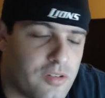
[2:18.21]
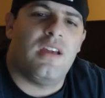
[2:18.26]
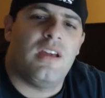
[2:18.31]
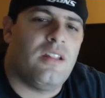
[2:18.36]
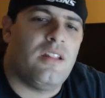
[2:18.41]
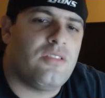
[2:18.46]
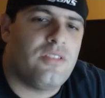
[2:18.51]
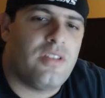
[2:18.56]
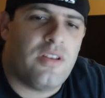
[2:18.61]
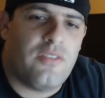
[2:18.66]
We
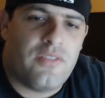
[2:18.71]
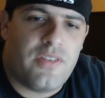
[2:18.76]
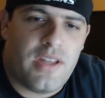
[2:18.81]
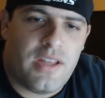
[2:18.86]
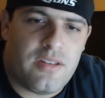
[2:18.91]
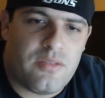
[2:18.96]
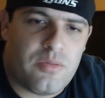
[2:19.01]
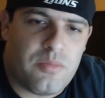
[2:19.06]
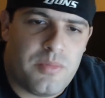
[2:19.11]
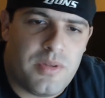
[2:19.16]
got another tough
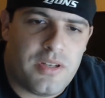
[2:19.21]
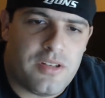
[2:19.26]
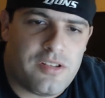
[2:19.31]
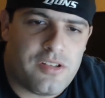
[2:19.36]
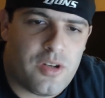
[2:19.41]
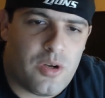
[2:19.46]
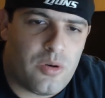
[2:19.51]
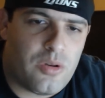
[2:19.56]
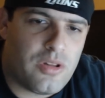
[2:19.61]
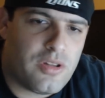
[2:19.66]
test with
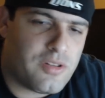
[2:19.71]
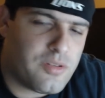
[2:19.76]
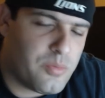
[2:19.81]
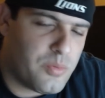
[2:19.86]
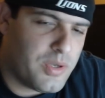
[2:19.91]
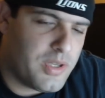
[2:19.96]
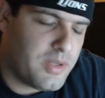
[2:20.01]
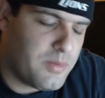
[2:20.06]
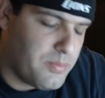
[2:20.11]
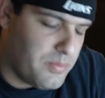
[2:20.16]
Minnesota
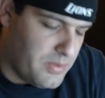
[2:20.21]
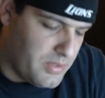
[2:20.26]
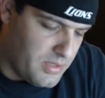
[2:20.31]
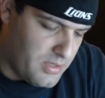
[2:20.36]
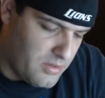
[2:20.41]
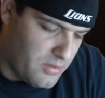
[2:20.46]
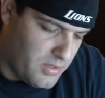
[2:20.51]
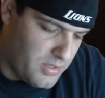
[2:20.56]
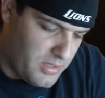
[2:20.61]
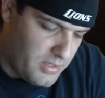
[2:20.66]
this week,
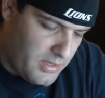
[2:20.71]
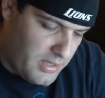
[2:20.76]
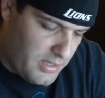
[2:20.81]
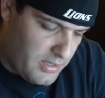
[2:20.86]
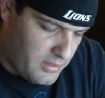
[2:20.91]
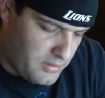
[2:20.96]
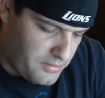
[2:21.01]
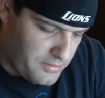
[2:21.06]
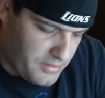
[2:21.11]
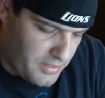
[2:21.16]
but I'll get into
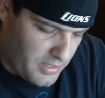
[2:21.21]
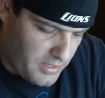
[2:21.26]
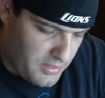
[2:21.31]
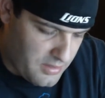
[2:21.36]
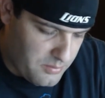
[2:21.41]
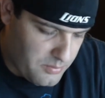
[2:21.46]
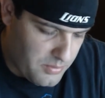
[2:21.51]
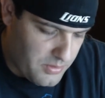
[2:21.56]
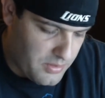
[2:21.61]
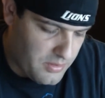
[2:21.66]
that in a
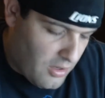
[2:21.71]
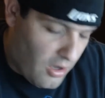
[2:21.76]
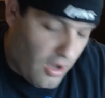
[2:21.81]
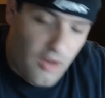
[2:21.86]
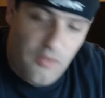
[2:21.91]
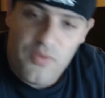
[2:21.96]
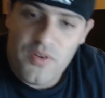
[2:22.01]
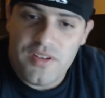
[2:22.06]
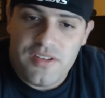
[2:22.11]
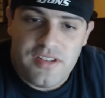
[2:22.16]
second.
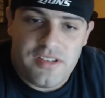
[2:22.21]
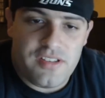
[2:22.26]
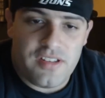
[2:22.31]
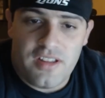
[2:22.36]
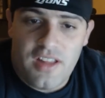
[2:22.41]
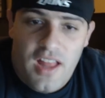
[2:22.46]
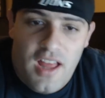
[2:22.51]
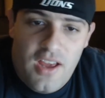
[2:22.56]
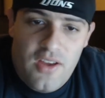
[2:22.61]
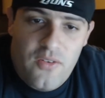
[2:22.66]
Offense is
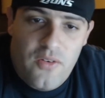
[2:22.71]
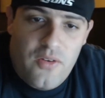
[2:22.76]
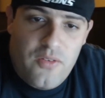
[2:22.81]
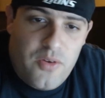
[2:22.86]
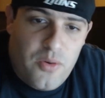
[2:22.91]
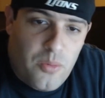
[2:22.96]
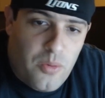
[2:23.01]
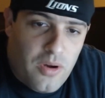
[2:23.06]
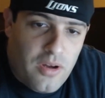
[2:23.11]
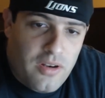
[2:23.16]
alive,
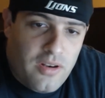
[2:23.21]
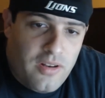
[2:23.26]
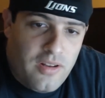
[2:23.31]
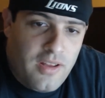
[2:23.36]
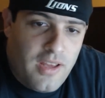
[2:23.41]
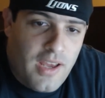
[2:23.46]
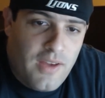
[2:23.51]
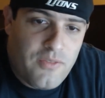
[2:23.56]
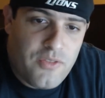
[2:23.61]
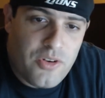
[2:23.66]

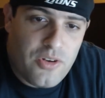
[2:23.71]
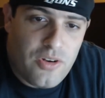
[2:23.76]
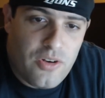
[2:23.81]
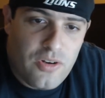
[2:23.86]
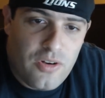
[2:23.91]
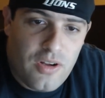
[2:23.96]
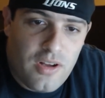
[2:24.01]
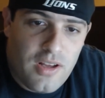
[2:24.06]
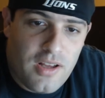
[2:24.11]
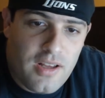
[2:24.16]
everyone.
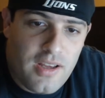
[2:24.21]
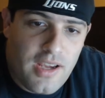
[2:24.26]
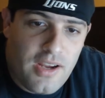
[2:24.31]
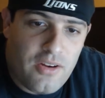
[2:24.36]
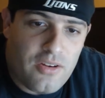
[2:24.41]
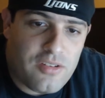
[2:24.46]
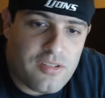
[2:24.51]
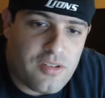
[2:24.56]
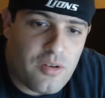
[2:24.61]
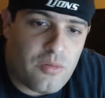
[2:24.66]
After
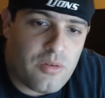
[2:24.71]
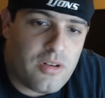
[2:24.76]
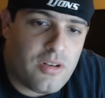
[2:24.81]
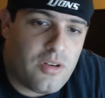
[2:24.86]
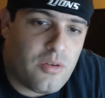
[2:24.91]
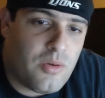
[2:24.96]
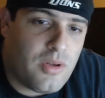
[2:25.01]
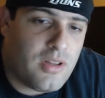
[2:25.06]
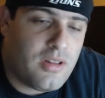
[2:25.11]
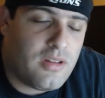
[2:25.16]
Arizona
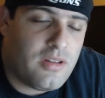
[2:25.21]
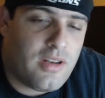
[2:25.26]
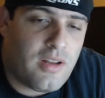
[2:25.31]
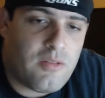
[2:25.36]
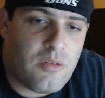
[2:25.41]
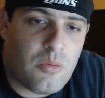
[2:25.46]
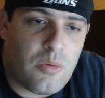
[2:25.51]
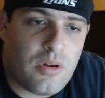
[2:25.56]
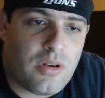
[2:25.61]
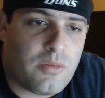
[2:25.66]
and New
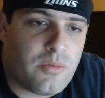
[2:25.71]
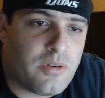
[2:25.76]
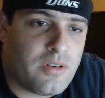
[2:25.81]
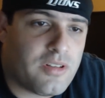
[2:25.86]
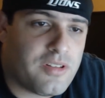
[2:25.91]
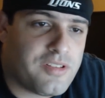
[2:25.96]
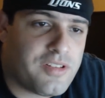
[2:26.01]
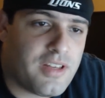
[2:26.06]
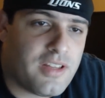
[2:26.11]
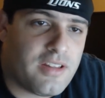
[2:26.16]
England, everyone
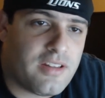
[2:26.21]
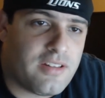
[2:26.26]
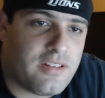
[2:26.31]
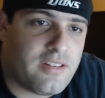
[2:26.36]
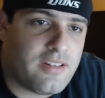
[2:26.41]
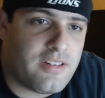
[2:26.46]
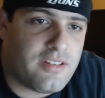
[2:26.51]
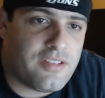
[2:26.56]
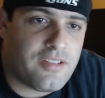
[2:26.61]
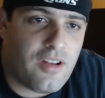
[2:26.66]
wanted to say
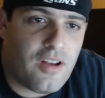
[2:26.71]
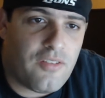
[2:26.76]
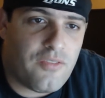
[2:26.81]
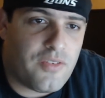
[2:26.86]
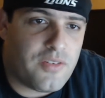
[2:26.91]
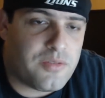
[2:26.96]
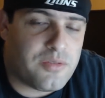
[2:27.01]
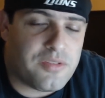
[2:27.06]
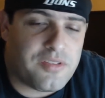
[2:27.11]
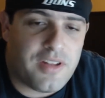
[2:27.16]
that this
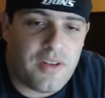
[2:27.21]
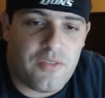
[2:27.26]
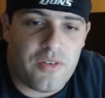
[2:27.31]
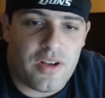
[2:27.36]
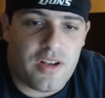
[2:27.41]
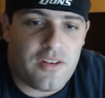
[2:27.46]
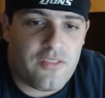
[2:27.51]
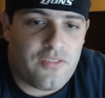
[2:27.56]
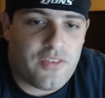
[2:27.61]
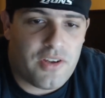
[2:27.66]
offense was
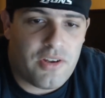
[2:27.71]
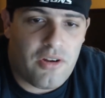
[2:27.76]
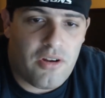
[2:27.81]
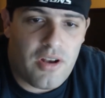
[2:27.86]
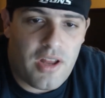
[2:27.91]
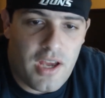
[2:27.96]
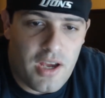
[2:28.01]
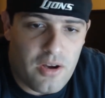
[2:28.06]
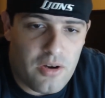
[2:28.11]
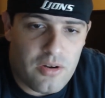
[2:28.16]
never going to
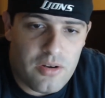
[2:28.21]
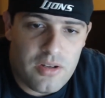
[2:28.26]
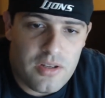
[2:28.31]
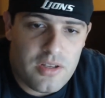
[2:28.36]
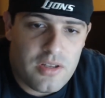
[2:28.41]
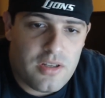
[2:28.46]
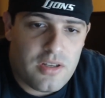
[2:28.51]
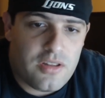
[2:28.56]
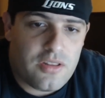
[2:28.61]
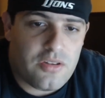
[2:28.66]
figure it
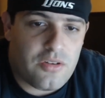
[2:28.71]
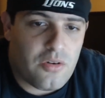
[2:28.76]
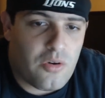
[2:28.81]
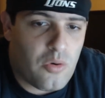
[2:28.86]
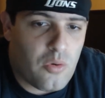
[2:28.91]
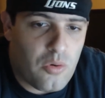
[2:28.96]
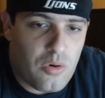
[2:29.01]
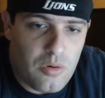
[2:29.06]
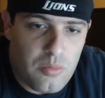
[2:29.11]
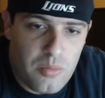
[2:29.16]
out.
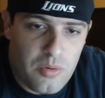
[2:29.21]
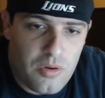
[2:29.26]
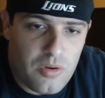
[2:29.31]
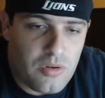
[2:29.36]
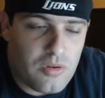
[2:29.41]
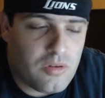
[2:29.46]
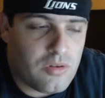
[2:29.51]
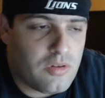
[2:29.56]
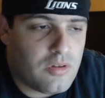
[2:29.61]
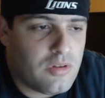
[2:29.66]
They're
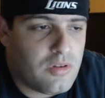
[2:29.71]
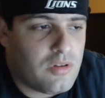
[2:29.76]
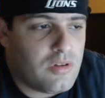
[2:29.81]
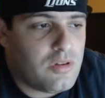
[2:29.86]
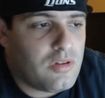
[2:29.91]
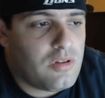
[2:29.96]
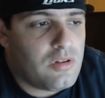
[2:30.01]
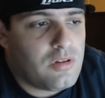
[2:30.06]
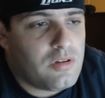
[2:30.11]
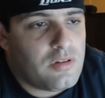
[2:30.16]
horrible.
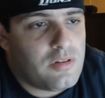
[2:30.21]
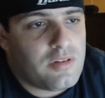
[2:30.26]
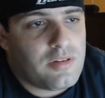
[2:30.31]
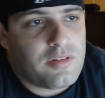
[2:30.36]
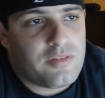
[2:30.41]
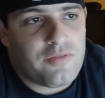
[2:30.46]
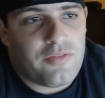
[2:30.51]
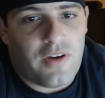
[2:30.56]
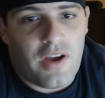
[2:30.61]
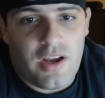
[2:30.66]

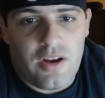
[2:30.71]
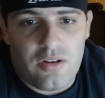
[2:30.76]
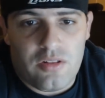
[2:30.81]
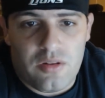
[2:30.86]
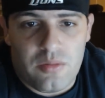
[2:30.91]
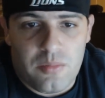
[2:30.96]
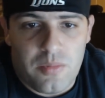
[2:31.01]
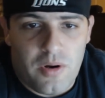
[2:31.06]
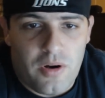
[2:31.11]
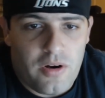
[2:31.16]

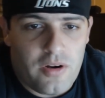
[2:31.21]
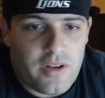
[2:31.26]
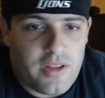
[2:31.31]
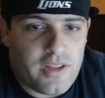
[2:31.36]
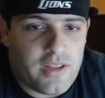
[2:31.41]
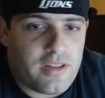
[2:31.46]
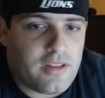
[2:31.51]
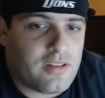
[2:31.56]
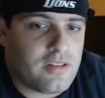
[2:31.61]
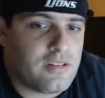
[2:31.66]
Fire
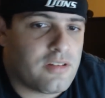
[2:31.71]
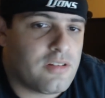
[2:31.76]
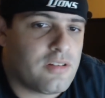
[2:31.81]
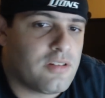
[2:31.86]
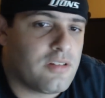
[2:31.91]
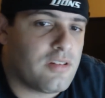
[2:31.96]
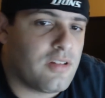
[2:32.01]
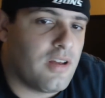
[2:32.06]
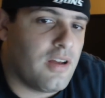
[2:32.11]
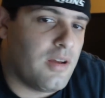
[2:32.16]
Lombardi,
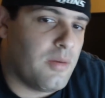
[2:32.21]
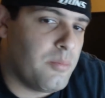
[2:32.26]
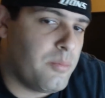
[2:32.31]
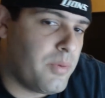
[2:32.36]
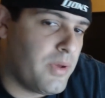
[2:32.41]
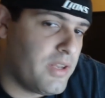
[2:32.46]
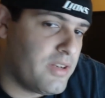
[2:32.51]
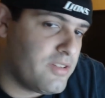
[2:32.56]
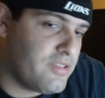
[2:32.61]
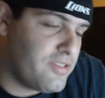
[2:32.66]

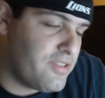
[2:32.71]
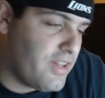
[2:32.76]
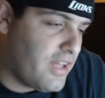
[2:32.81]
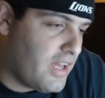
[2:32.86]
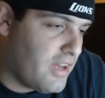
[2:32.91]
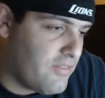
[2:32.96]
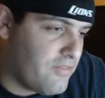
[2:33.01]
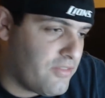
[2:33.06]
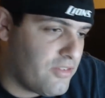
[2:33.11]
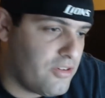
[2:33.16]
bench
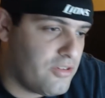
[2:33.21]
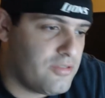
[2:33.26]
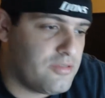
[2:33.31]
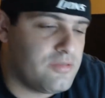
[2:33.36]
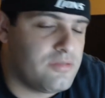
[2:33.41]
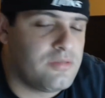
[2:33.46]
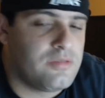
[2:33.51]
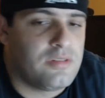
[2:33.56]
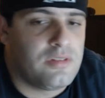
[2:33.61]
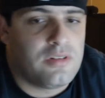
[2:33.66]

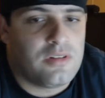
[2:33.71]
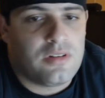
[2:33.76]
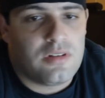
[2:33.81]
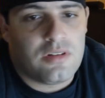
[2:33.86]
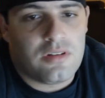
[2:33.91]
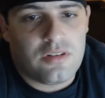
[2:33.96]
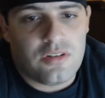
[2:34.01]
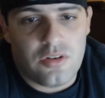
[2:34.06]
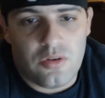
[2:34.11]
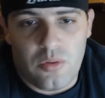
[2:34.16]
Stafford,
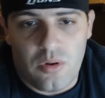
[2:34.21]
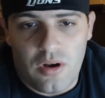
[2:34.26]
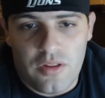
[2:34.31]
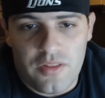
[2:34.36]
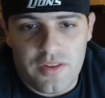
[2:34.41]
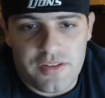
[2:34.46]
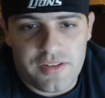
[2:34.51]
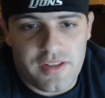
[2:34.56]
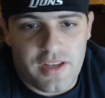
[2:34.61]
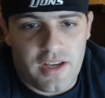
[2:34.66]
do
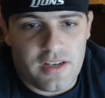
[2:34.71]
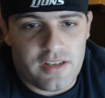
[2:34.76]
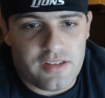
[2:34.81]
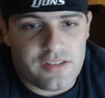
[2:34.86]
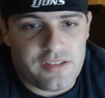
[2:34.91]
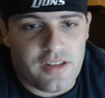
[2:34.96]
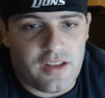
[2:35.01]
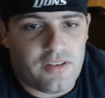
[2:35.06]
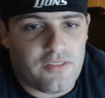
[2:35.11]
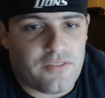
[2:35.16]
all this
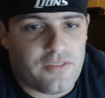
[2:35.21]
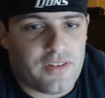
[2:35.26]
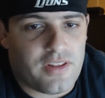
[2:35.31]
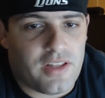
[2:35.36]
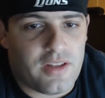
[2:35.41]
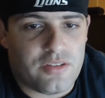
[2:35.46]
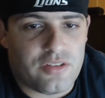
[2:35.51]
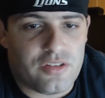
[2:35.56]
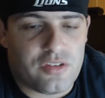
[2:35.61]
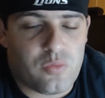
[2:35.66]
kind of stuff,
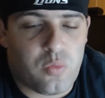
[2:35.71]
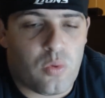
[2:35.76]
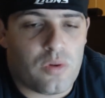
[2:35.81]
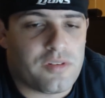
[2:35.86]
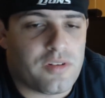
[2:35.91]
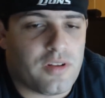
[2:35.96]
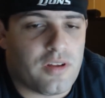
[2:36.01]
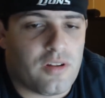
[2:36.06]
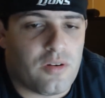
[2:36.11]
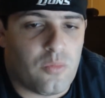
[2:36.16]
and that it just
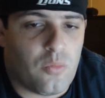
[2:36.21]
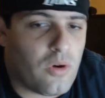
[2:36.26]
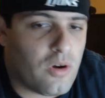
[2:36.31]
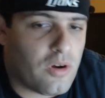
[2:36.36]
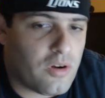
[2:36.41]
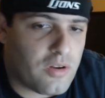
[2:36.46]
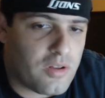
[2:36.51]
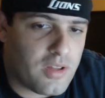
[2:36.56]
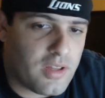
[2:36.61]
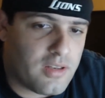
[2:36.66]
wasn't going to
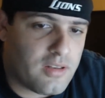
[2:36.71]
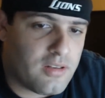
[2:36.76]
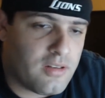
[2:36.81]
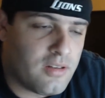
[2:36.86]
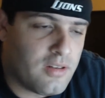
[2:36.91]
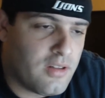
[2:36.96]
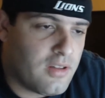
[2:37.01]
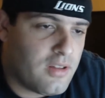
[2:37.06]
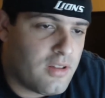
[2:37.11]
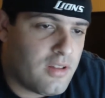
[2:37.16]
work.
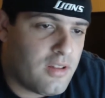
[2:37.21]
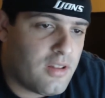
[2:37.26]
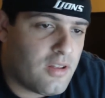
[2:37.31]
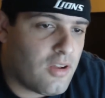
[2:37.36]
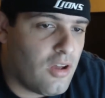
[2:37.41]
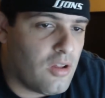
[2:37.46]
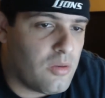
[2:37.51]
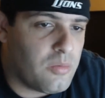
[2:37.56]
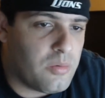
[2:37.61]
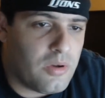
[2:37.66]
And
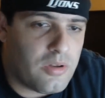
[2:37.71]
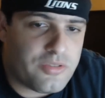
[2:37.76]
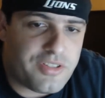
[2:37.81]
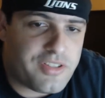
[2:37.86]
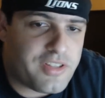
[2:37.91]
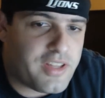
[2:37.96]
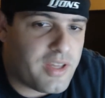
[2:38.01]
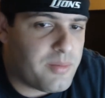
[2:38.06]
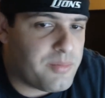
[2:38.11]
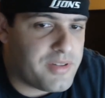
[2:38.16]
Caldwell
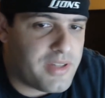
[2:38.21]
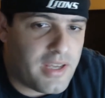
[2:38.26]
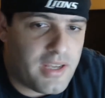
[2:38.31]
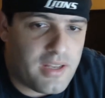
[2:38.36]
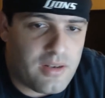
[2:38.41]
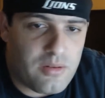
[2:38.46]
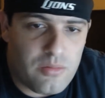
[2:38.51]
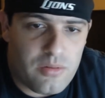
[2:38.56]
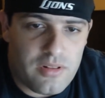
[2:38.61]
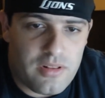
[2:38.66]
just kept
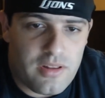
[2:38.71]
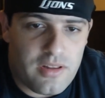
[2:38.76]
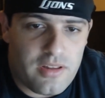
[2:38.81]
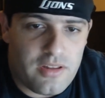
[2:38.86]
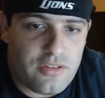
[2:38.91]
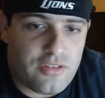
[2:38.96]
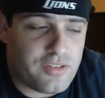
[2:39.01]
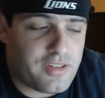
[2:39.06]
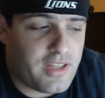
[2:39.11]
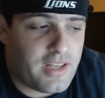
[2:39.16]
saying,
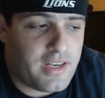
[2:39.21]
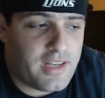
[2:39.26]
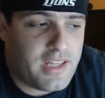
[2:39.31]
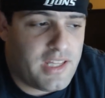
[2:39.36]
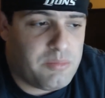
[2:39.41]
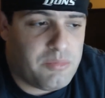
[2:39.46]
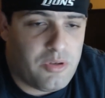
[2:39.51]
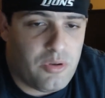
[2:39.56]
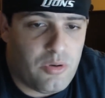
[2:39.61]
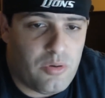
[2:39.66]
you just got to
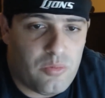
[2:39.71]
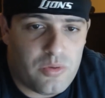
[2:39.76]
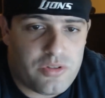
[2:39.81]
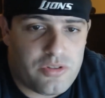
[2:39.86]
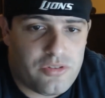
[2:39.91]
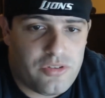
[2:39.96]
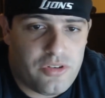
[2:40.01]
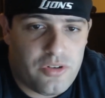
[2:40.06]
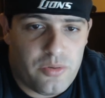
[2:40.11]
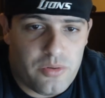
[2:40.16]
keep doing
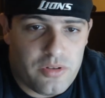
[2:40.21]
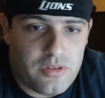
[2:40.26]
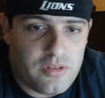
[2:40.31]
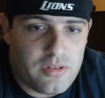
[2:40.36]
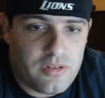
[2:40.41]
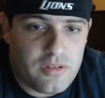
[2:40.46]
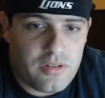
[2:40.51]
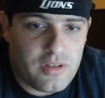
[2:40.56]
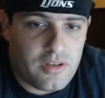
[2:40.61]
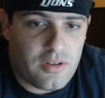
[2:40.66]
what you're
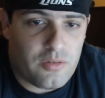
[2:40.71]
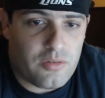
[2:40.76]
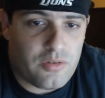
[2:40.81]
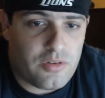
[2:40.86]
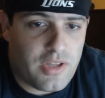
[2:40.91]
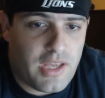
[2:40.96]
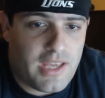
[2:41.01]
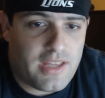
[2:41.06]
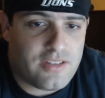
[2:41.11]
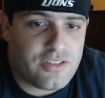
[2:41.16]
doing.
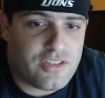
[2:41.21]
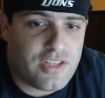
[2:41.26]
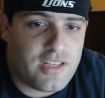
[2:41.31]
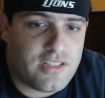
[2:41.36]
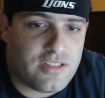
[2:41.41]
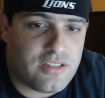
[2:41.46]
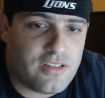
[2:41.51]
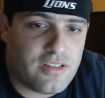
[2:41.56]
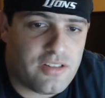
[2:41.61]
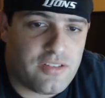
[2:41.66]
You can't
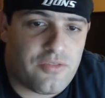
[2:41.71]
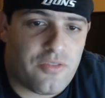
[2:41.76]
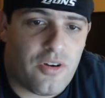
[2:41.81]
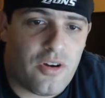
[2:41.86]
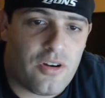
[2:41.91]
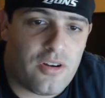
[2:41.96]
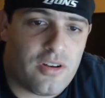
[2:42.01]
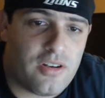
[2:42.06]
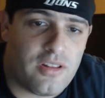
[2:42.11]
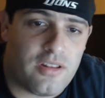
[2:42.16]
change it this
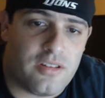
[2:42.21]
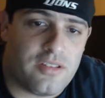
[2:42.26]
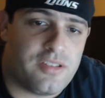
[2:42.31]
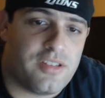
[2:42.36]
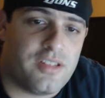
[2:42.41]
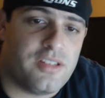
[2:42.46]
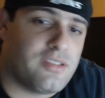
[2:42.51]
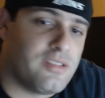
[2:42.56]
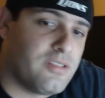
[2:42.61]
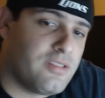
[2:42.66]
far into the
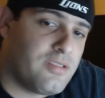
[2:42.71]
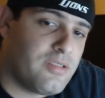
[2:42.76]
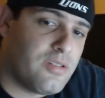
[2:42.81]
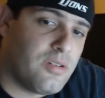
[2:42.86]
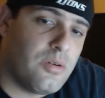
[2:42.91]
season.